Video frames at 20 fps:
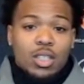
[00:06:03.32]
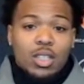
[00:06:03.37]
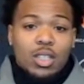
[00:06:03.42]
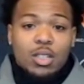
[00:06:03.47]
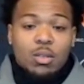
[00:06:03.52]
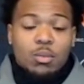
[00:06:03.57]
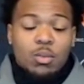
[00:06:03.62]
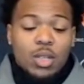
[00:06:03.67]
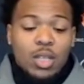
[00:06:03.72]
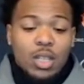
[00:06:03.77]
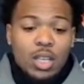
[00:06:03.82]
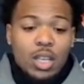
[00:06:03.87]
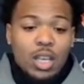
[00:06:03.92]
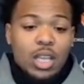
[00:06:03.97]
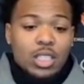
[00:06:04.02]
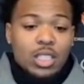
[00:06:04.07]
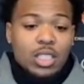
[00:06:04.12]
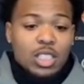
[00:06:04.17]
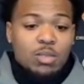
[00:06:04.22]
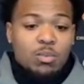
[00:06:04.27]

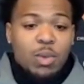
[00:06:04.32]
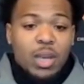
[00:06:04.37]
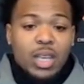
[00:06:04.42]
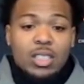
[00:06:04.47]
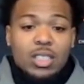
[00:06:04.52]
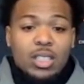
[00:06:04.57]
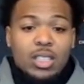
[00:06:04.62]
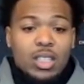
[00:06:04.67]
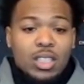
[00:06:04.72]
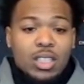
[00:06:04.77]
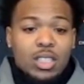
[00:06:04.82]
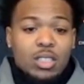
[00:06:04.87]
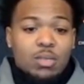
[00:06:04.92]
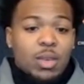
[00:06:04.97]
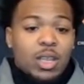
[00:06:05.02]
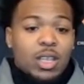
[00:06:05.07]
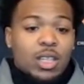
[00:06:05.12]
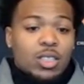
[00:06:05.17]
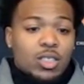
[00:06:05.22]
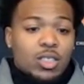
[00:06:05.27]
And just basically just
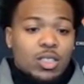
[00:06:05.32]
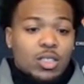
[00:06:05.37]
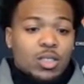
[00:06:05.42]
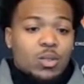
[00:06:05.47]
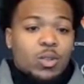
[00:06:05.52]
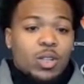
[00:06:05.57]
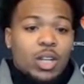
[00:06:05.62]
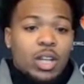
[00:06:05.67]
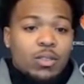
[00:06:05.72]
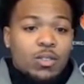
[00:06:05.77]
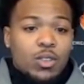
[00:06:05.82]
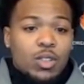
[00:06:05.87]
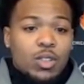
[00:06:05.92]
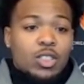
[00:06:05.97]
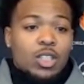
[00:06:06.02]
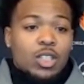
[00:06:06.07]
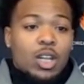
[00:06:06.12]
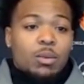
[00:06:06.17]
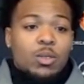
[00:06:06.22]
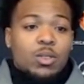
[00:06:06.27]
making sure whenever you get
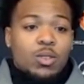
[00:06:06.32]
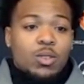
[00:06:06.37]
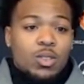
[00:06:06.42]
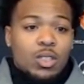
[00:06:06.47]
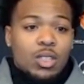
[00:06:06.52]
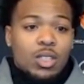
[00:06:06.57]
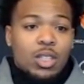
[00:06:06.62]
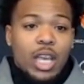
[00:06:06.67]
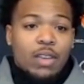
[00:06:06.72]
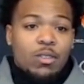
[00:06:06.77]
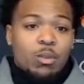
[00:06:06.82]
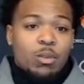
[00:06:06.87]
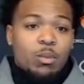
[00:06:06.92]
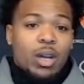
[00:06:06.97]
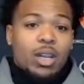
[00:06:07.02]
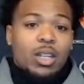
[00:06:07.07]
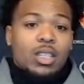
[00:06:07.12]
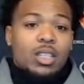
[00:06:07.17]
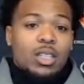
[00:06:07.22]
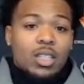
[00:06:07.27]
your opportunity,
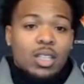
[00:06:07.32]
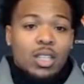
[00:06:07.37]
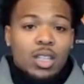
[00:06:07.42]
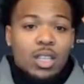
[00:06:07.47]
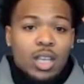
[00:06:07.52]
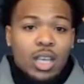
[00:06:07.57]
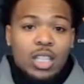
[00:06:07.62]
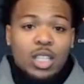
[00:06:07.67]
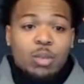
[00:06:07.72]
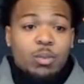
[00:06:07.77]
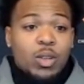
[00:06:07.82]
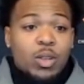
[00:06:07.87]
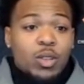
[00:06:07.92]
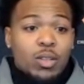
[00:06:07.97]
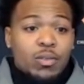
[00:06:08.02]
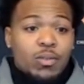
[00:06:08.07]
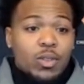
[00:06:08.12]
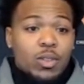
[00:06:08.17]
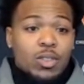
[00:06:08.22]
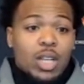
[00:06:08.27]
everybody in the
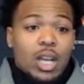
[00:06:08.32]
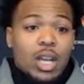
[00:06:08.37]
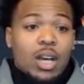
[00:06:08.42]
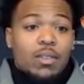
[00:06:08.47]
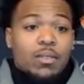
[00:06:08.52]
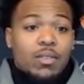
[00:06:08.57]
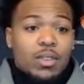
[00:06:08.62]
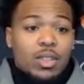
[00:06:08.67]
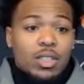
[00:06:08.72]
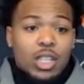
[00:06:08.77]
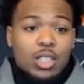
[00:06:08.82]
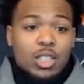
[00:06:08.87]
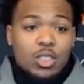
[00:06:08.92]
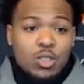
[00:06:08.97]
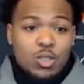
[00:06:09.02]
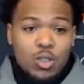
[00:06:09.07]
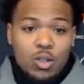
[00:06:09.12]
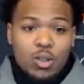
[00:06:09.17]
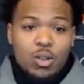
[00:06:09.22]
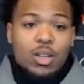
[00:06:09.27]
building feels confident that you
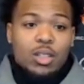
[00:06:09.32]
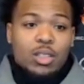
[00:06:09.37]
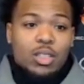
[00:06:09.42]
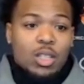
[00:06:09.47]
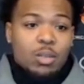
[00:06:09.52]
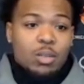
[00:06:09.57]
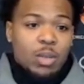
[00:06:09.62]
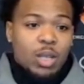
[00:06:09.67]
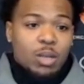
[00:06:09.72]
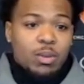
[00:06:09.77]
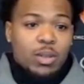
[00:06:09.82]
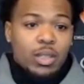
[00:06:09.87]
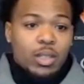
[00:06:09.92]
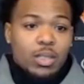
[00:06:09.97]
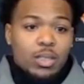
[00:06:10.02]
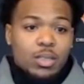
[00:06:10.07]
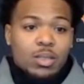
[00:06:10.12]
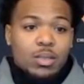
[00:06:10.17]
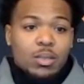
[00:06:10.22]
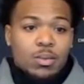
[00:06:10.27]
go out there and make
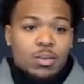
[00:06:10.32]
plays.